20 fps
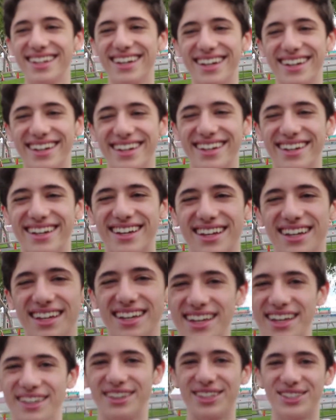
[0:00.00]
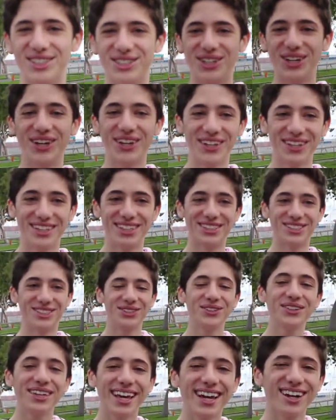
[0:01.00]
the
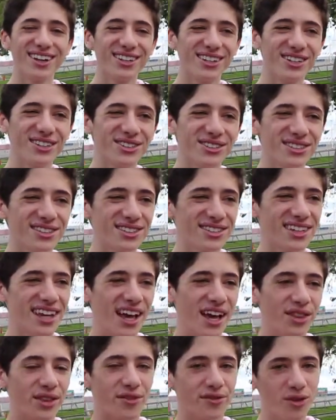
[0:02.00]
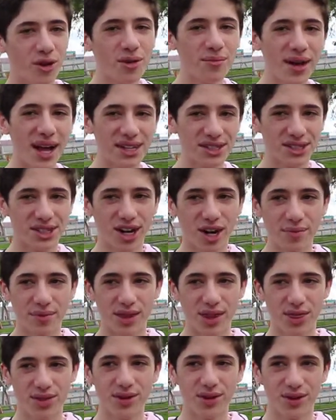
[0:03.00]
two Gyarados, the 4 Magikarp, and
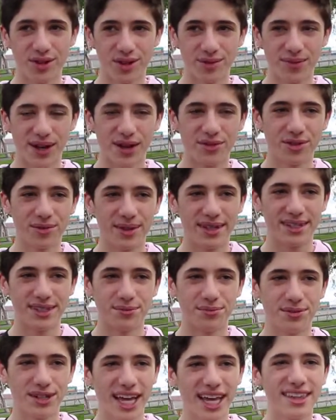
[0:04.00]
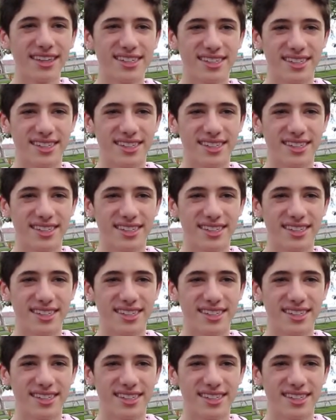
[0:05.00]
the 3 Order Pad for me to play the